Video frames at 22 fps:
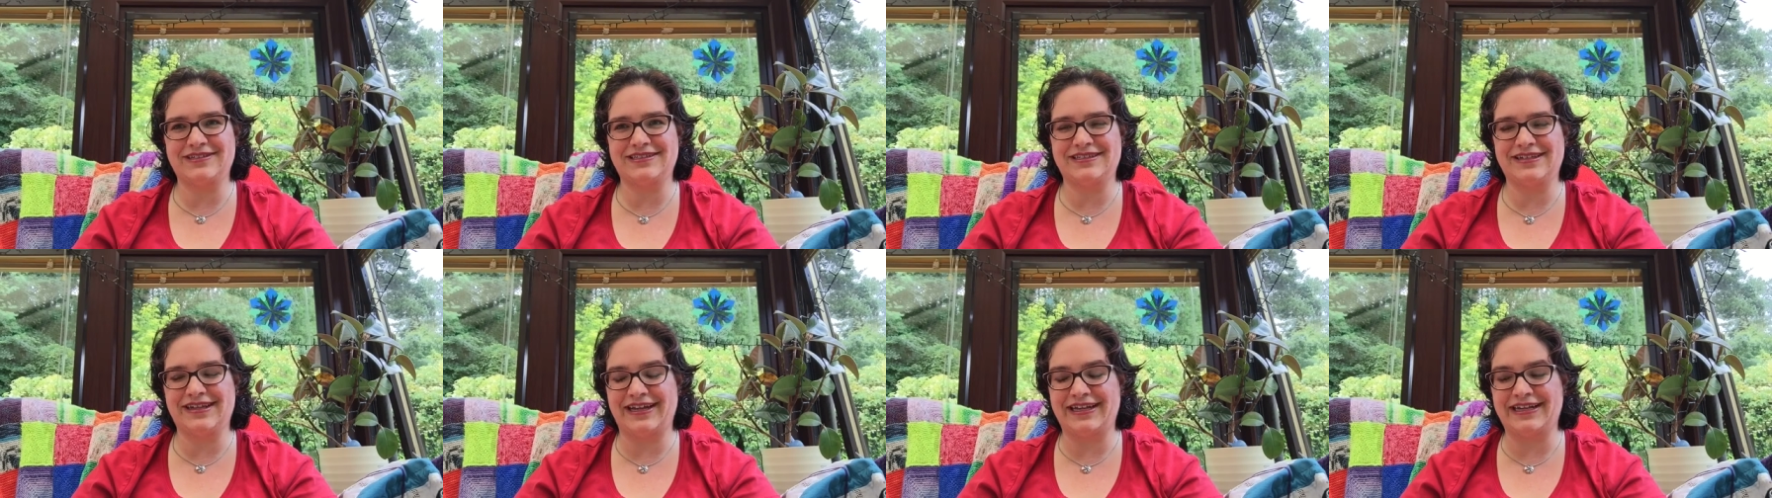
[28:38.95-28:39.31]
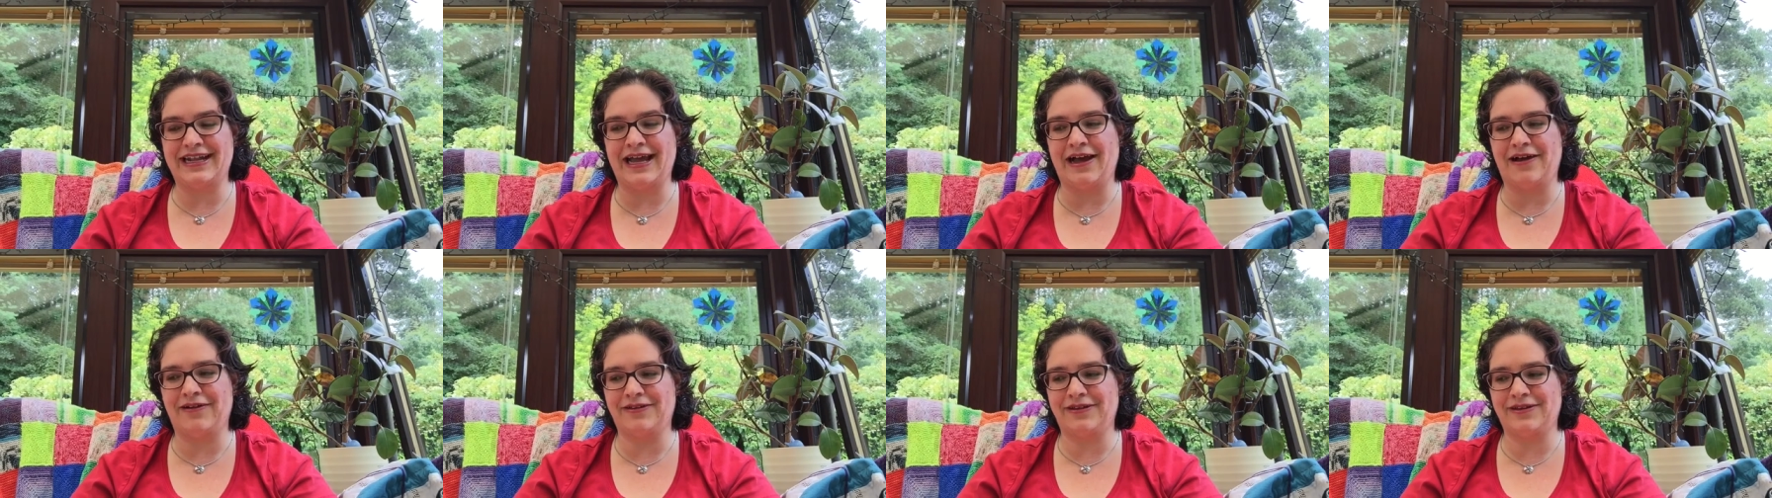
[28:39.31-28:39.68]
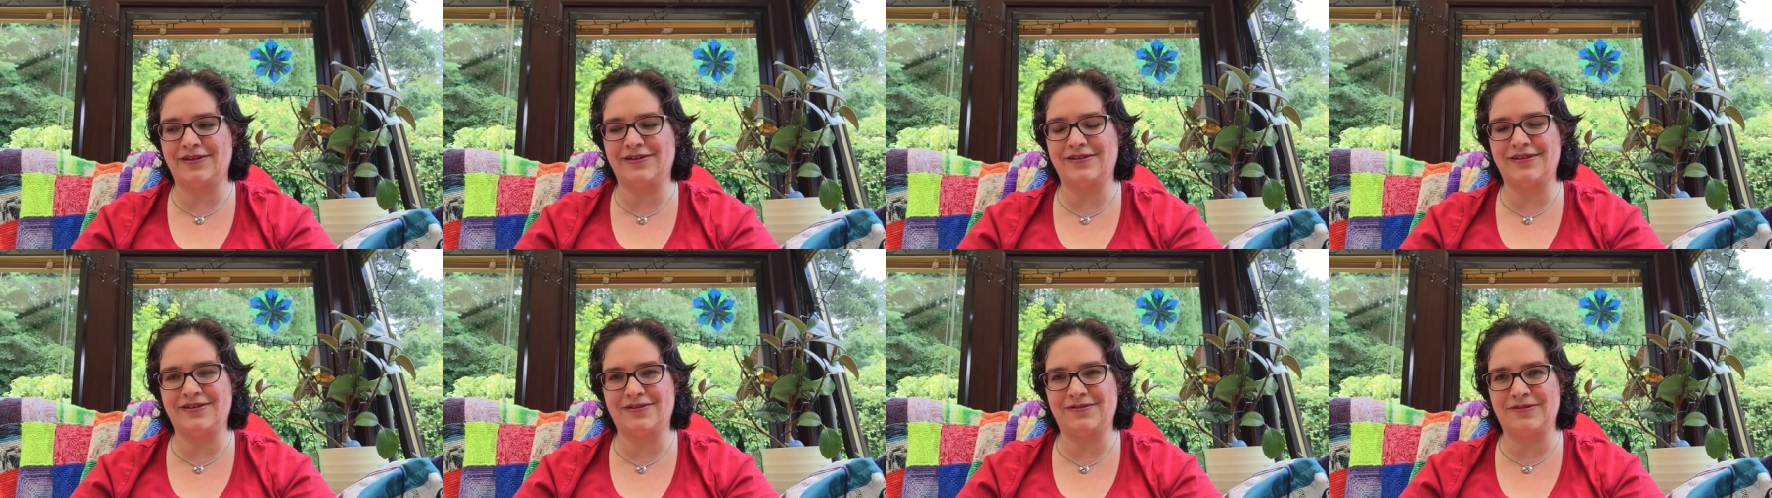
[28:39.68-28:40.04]
like now the
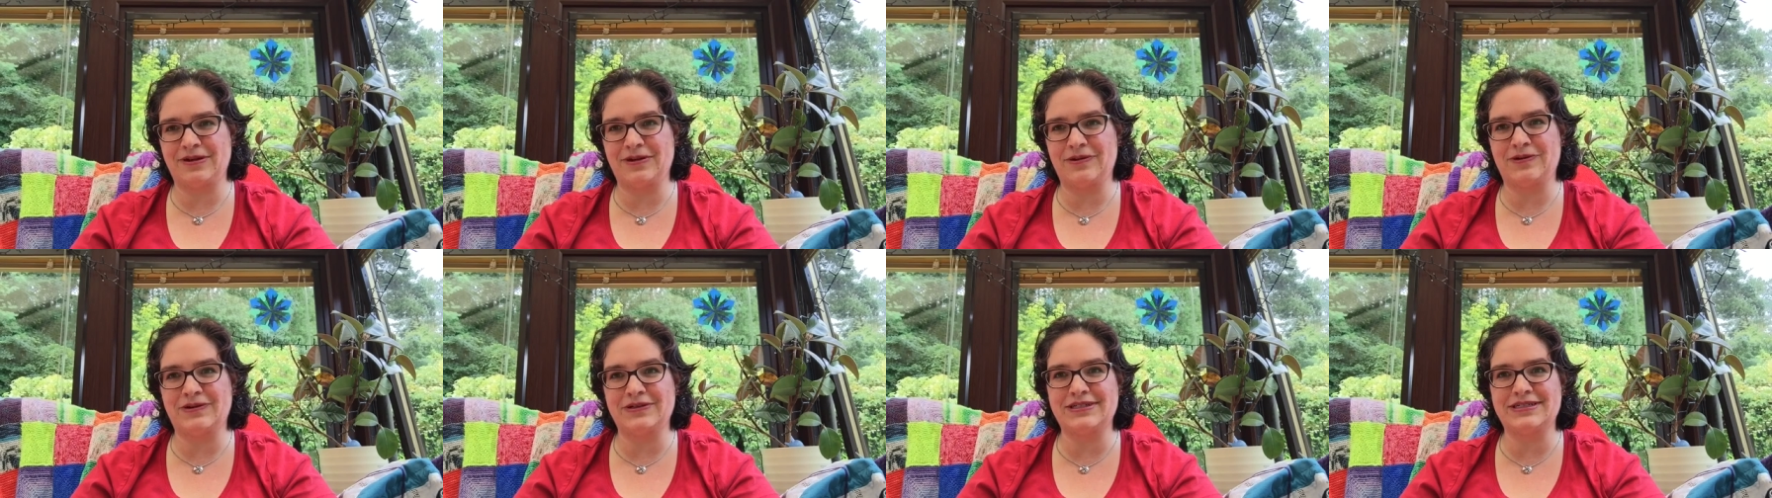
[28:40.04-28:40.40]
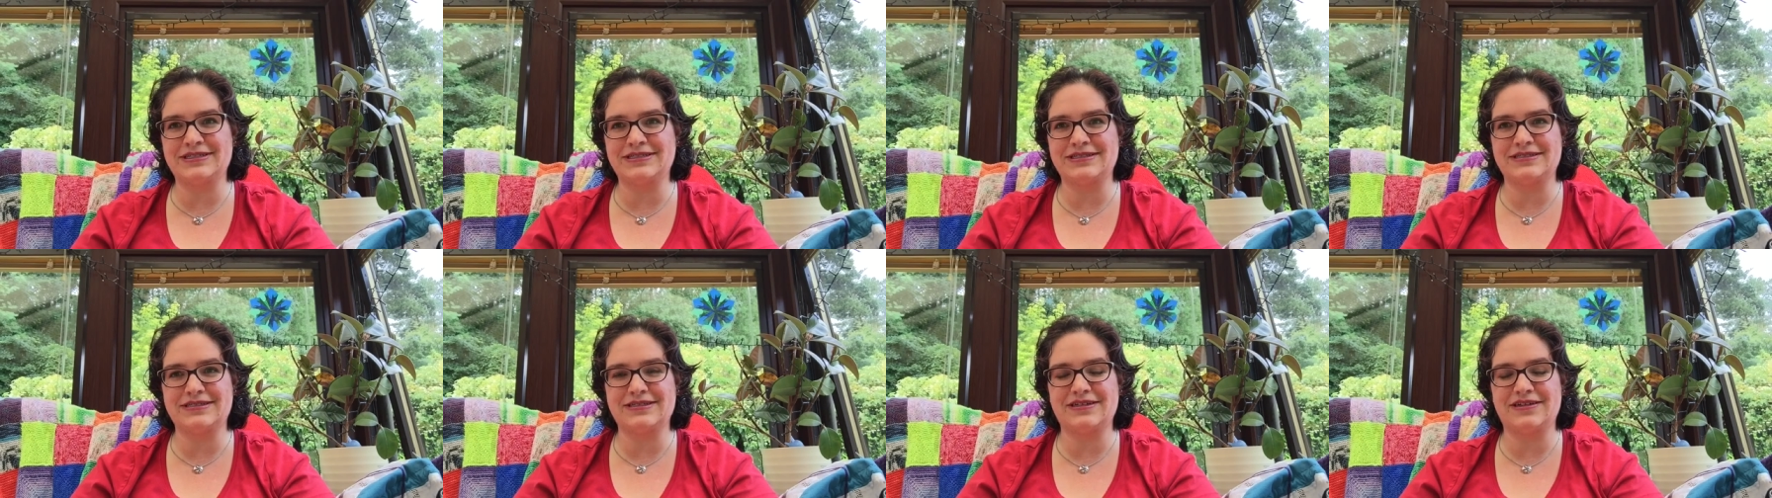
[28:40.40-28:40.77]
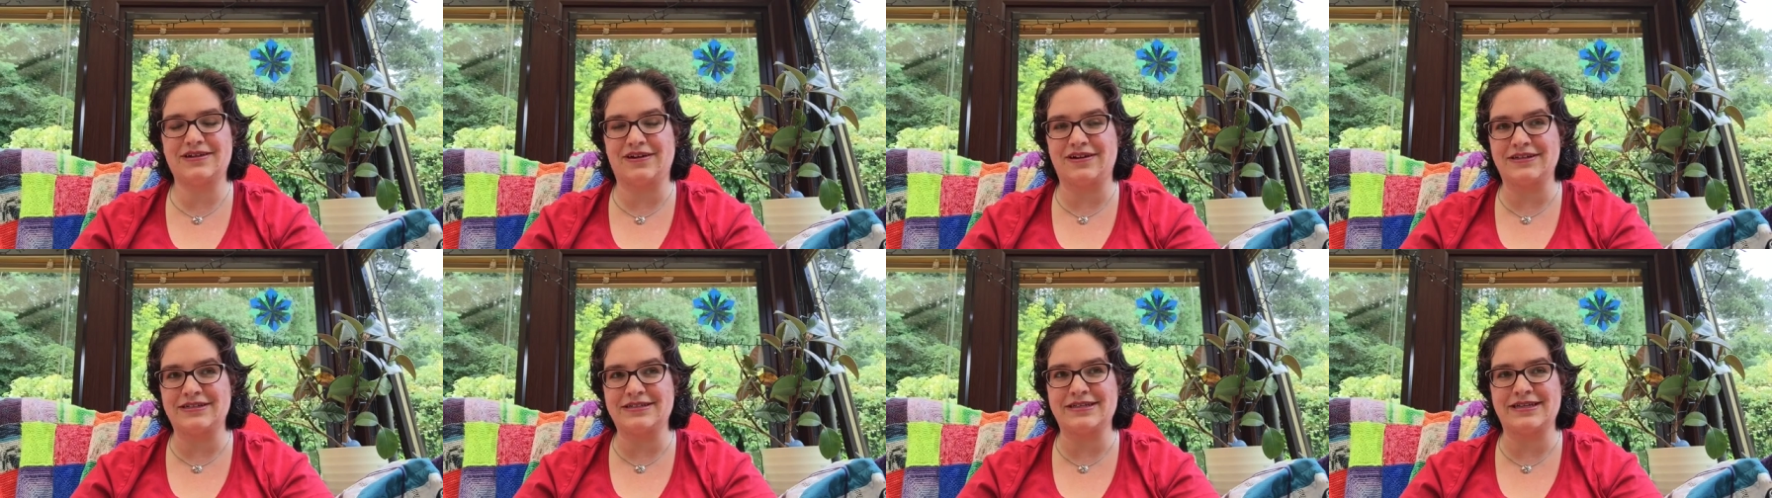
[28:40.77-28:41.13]
3-year-old is
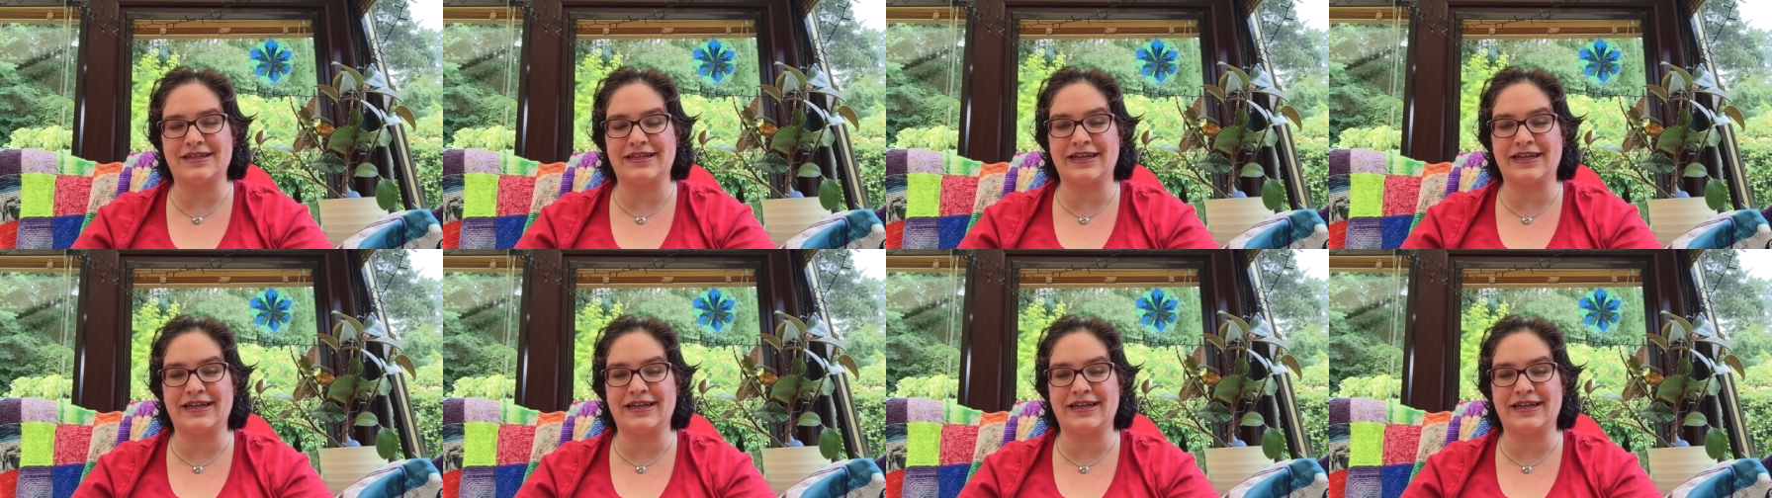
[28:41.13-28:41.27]
constantly